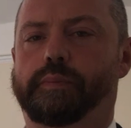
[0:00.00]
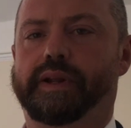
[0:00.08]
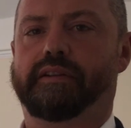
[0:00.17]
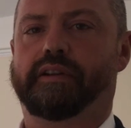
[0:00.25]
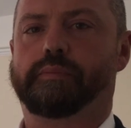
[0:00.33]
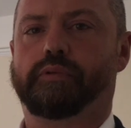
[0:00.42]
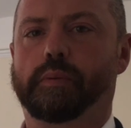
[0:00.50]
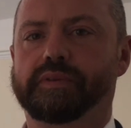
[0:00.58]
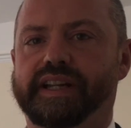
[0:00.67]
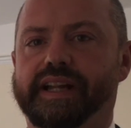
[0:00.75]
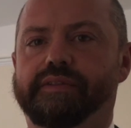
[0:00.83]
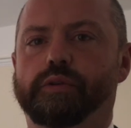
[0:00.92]
period
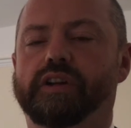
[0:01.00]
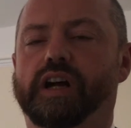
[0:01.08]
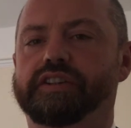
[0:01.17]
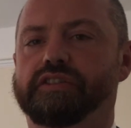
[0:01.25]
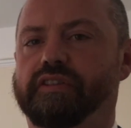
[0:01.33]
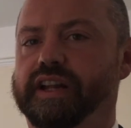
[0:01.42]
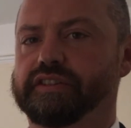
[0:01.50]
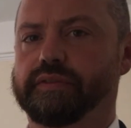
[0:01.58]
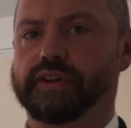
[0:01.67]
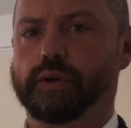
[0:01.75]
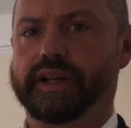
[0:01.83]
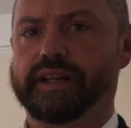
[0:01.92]
property, if you'd like to arrange a
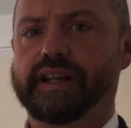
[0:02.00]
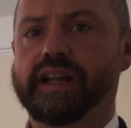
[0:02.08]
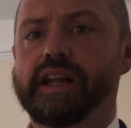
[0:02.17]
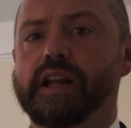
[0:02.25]
viewing,